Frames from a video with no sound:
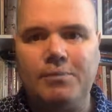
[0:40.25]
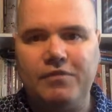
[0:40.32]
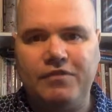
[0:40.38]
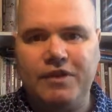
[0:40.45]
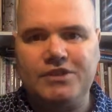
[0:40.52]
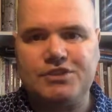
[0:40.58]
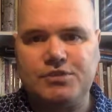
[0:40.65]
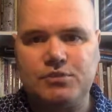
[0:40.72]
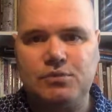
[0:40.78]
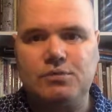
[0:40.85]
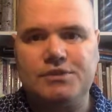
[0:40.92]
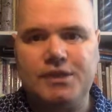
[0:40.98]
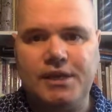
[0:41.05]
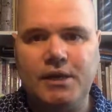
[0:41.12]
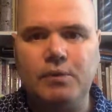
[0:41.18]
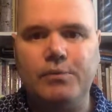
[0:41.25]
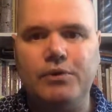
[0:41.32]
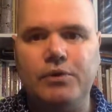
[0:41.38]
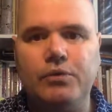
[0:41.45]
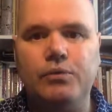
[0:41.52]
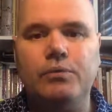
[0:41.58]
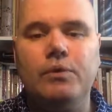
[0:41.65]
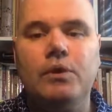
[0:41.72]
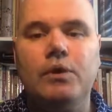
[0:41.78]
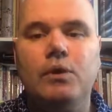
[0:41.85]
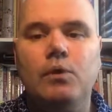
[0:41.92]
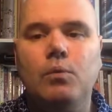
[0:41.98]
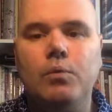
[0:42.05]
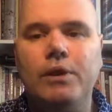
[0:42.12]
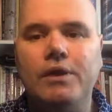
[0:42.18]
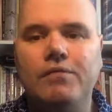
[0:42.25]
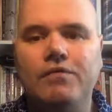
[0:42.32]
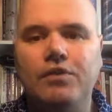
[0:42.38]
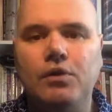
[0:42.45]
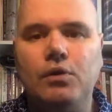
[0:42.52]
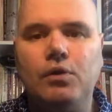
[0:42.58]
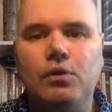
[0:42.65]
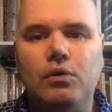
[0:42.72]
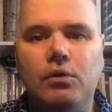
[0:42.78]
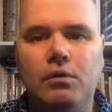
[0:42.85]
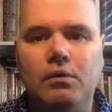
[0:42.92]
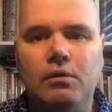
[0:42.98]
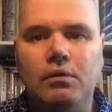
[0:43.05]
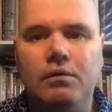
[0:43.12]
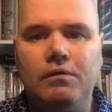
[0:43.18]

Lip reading: professional to help you with your